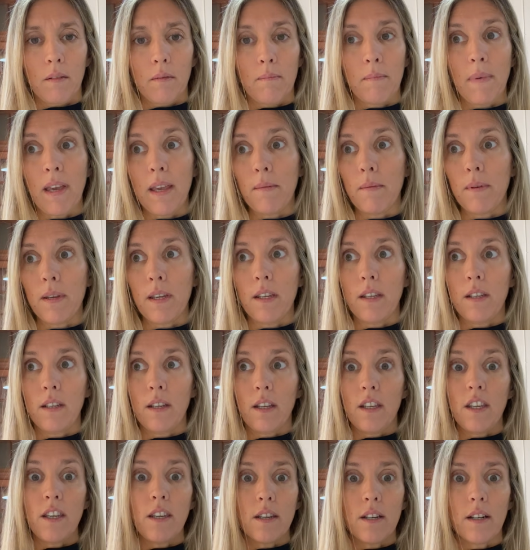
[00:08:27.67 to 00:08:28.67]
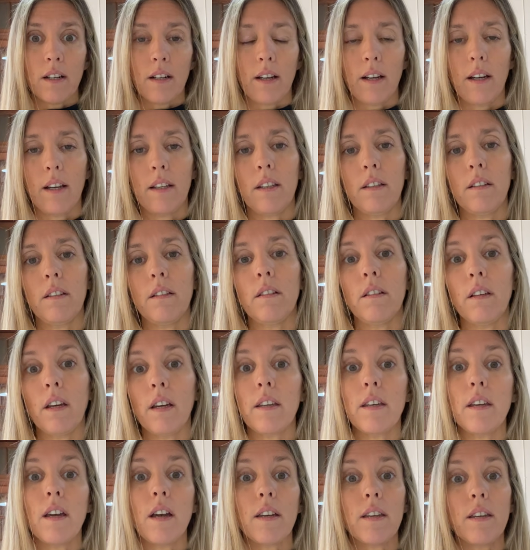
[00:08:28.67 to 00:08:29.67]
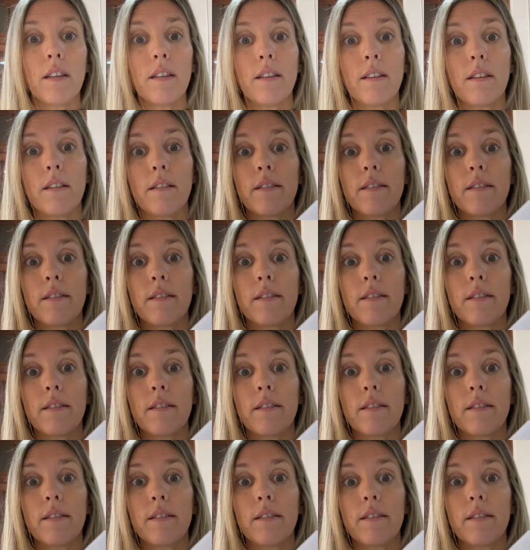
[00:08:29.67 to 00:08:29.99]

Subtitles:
Maybe in a year I